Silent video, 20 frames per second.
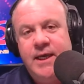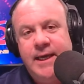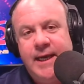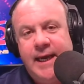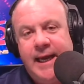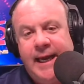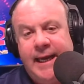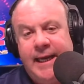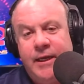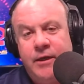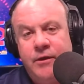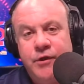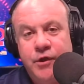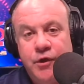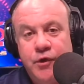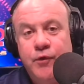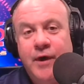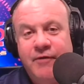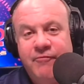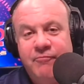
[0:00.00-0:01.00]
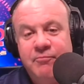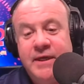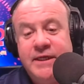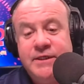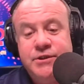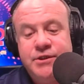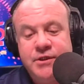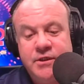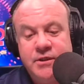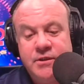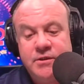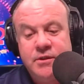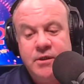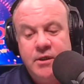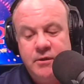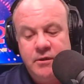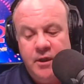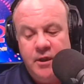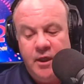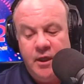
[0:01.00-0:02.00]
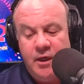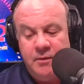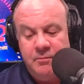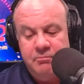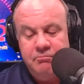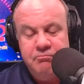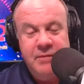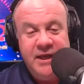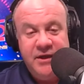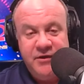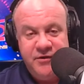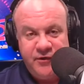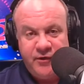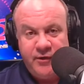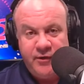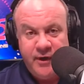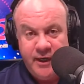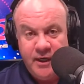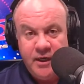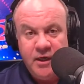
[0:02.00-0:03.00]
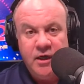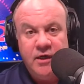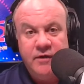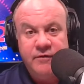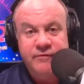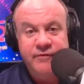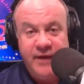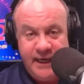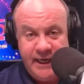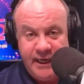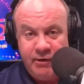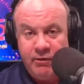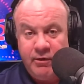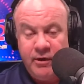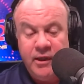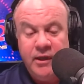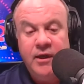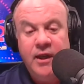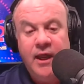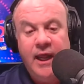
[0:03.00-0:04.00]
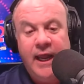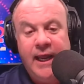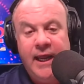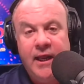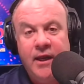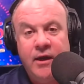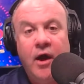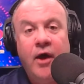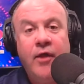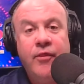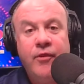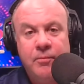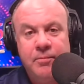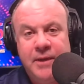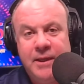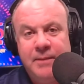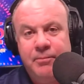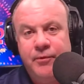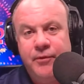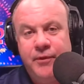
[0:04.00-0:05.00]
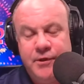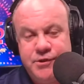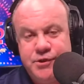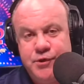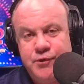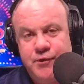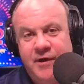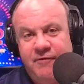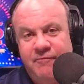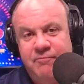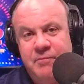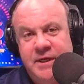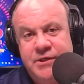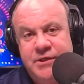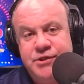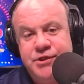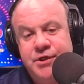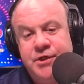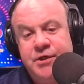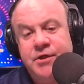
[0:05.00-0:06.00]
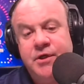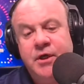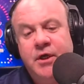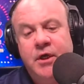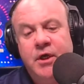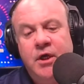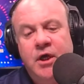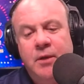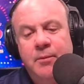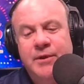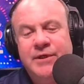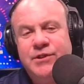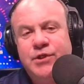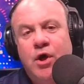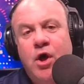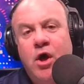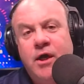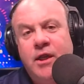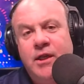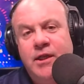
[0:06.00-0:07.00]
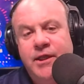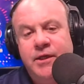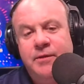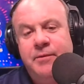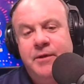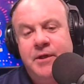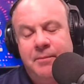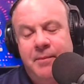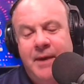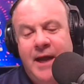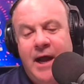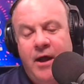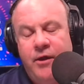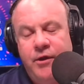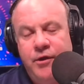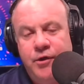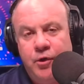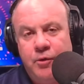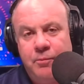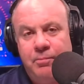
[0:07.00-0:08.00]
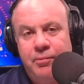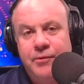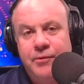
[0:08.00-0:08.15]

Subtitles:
And you have mentioned the mentoring of Aaron and other people that you have mentioned, but talk a little bit about your